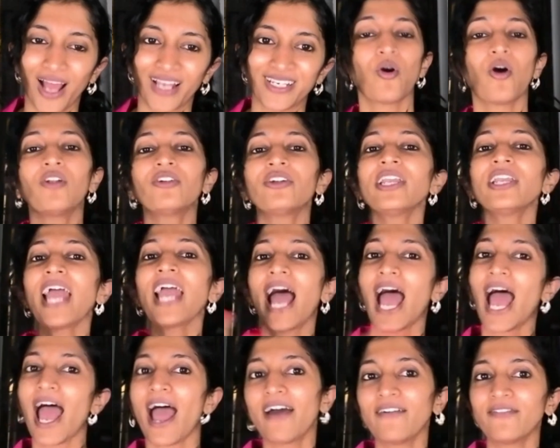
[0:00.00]
You already
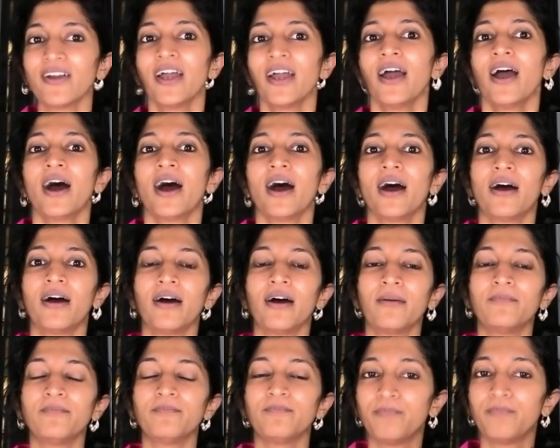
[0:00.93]
have a
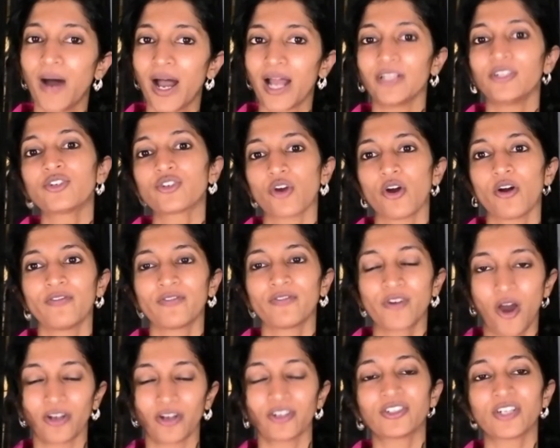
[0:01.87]
bunch of
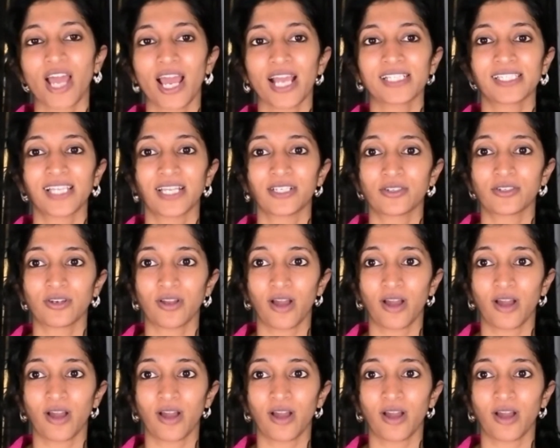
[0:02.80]
contracts that